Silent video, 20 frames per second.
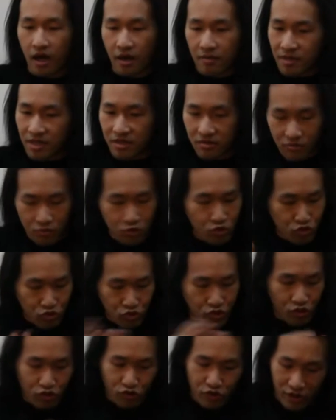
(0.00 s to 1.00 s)
I mean,
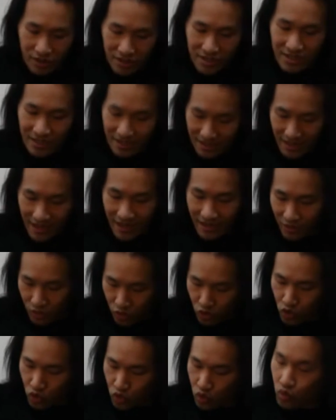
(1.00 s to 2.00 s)
you can sit there
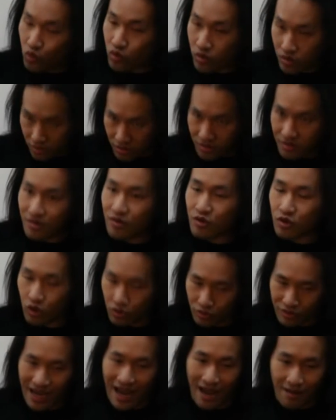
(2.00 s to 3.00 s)
and do,
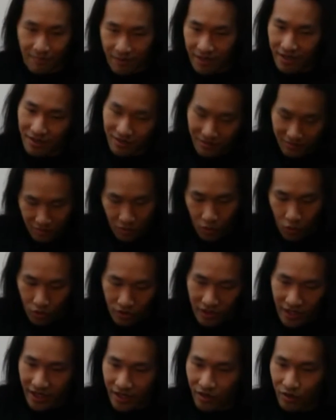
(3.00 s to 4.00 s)
tapping
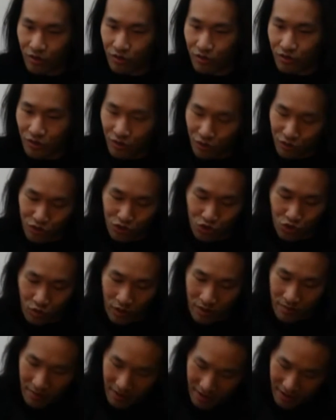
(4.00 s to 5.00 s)
all day, or,
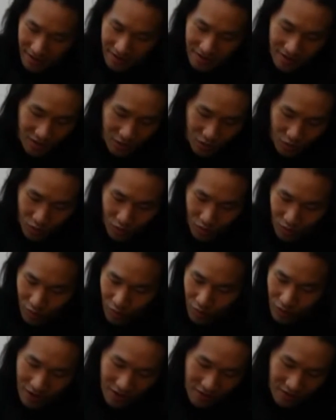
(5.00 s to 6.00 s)
sweeping,
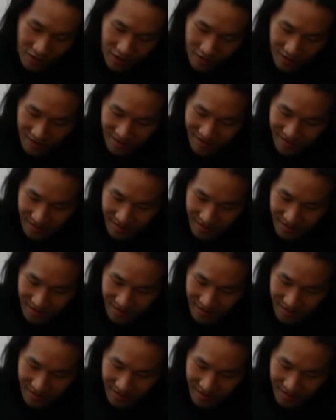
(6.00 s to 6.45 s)
whatever.